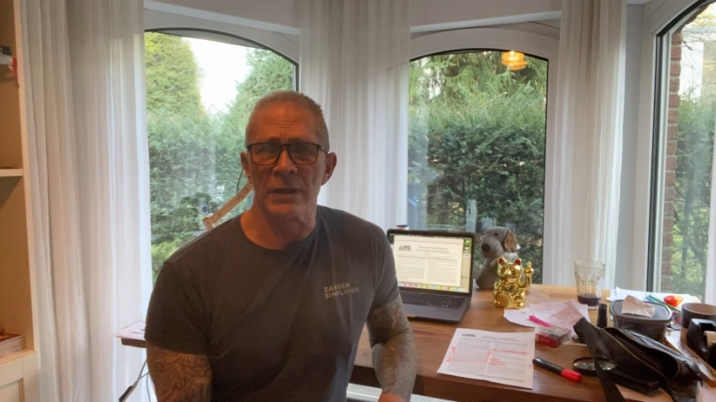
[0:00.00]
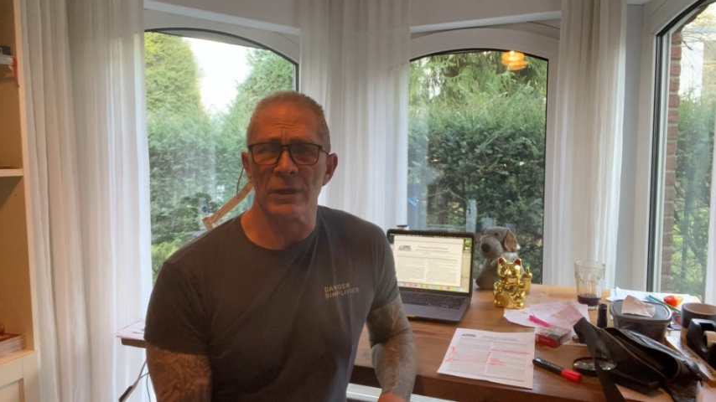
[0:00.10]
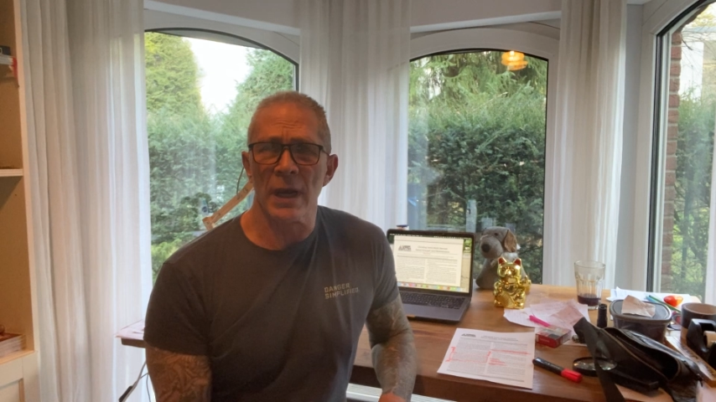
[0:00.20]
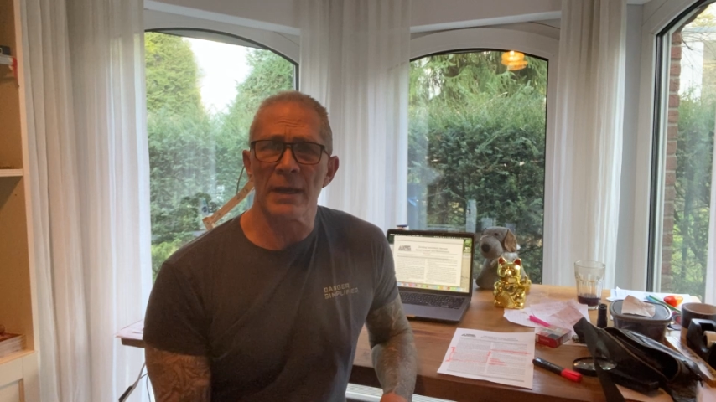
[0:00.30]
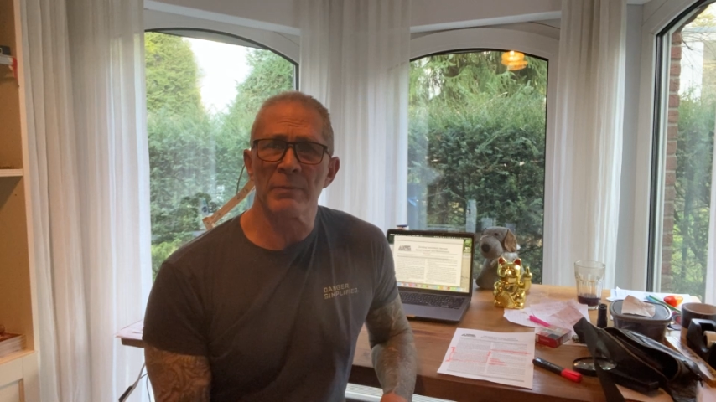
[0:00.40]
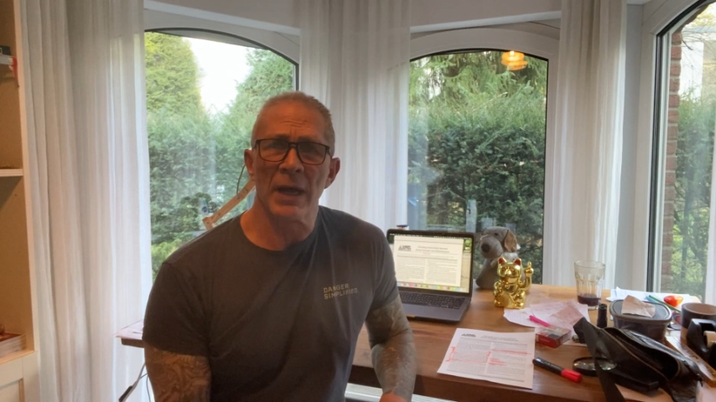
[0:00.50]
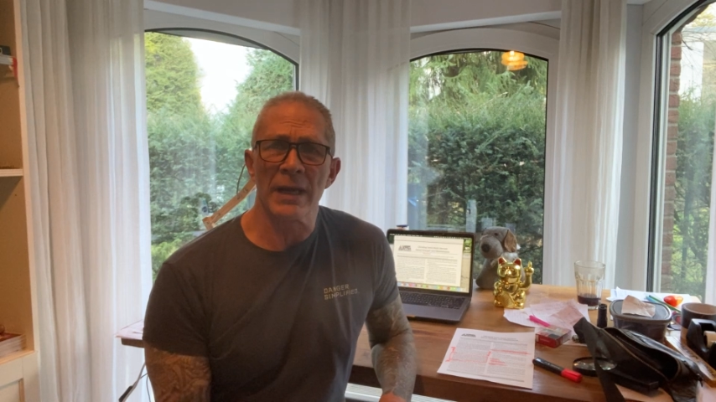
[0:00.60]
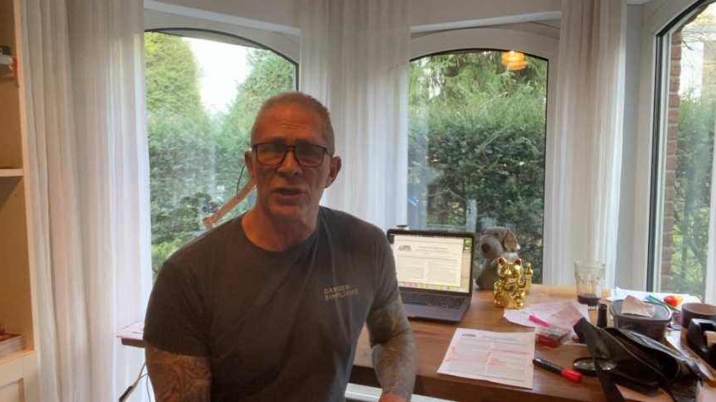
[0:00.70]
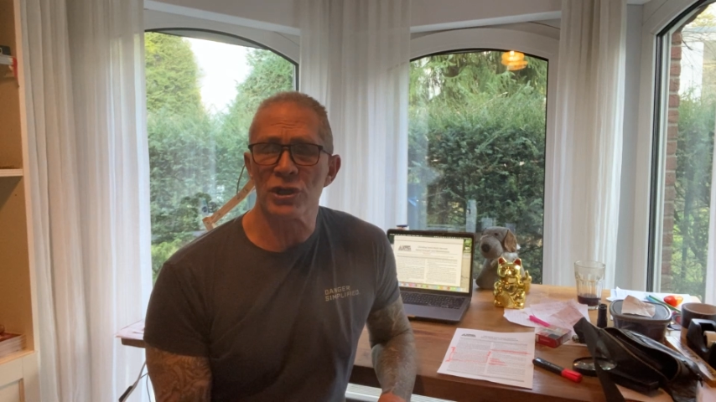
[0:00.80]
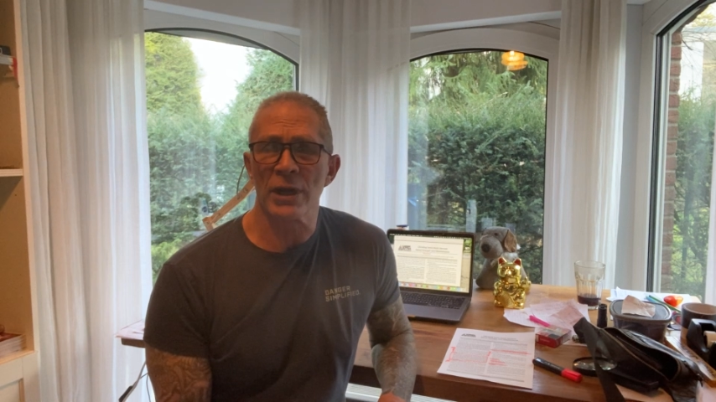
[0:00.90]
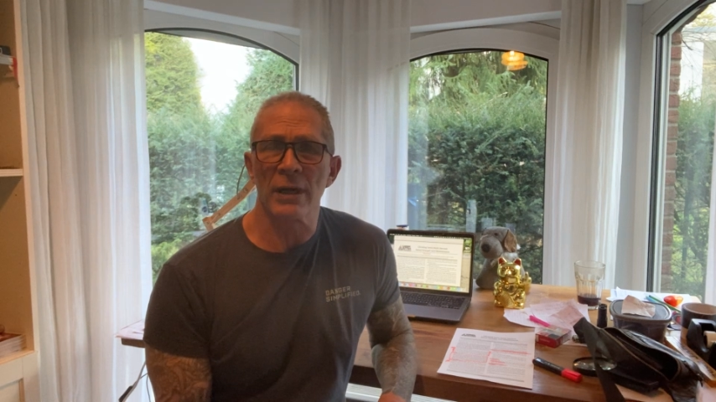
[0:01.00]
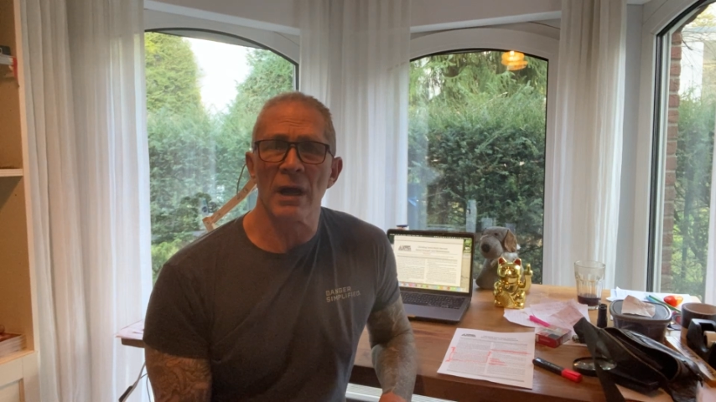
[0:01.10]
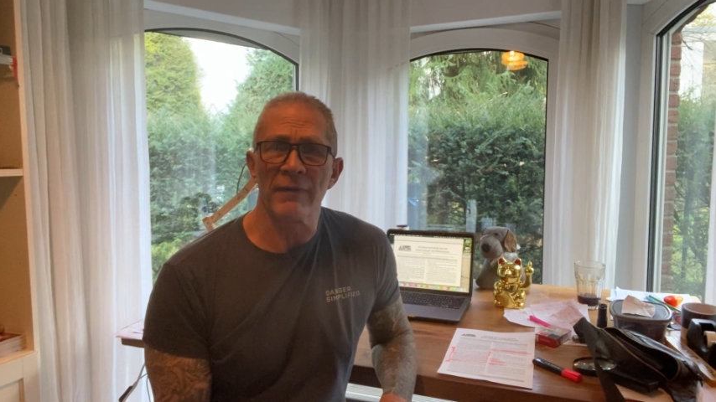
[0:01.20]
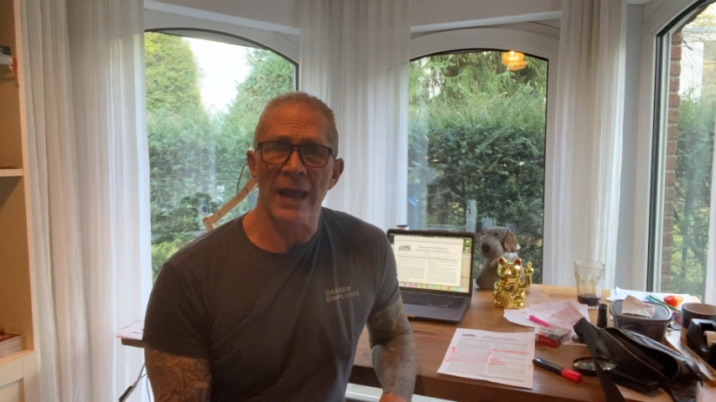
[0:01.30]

You're not buying shit off